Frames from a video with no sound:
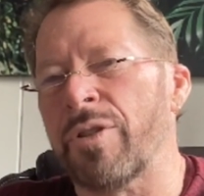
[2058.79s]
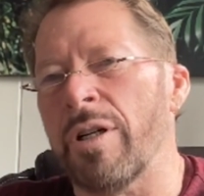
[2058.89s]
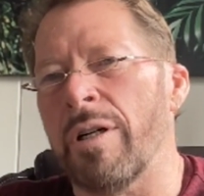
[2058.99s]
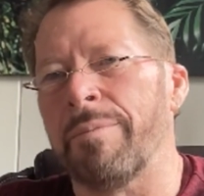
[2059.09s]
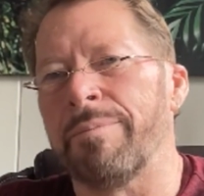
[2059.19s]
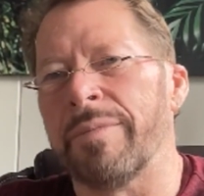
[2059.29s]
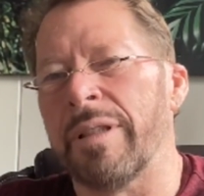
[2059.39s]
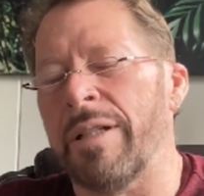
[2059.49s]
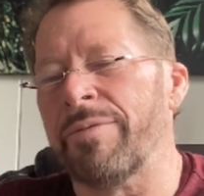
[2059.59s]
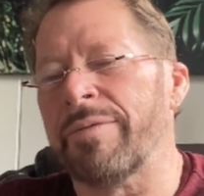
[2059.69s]
So
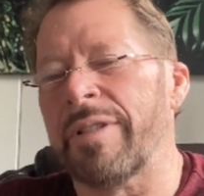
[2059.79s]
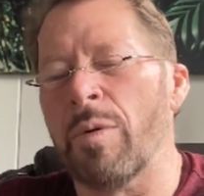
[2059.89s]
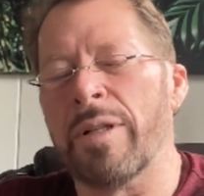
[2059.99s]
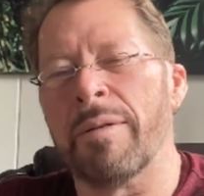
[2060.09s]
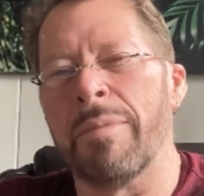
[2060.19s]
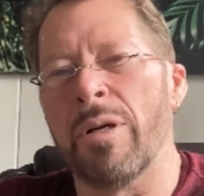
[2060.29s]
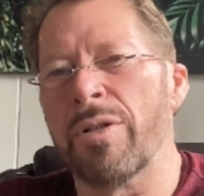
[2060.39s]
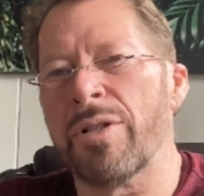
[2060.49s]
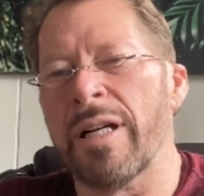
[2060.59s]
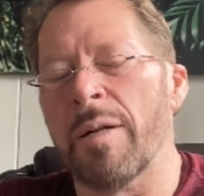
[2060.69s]
if they want the
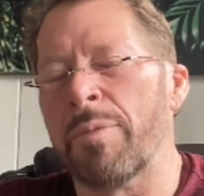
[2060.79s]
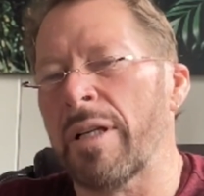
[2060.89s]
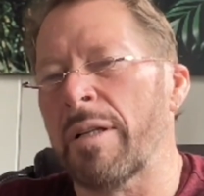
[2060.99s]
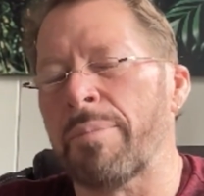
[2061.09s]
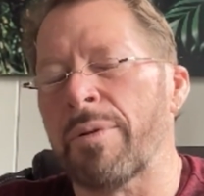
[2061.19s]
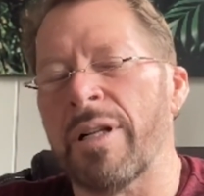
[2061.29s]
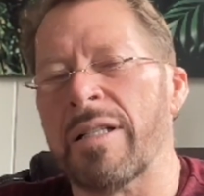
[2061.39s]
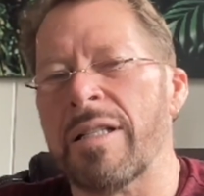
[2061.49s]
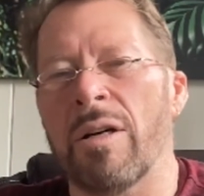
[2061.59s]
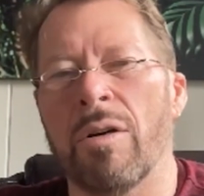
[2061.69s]
bonus, they help the other person.
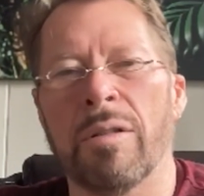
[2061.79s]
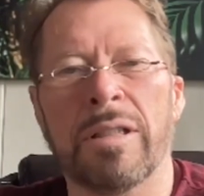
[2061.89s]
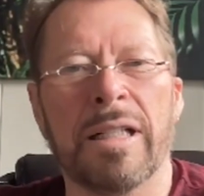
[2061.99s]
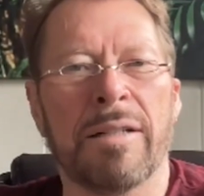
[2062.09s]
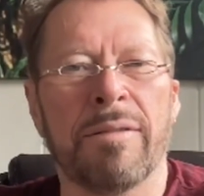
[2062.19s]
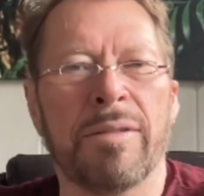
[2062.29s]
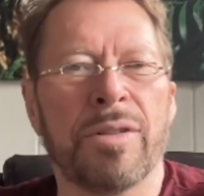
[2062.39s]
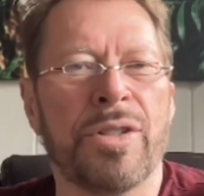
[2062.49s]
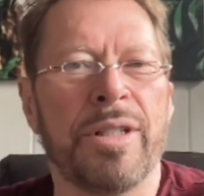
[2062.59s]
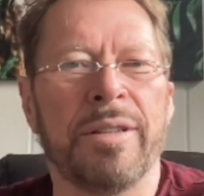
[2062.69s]
That's the only thing I've ever
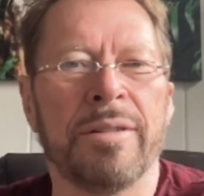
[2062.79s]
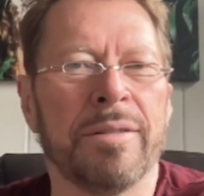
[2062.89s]
seen.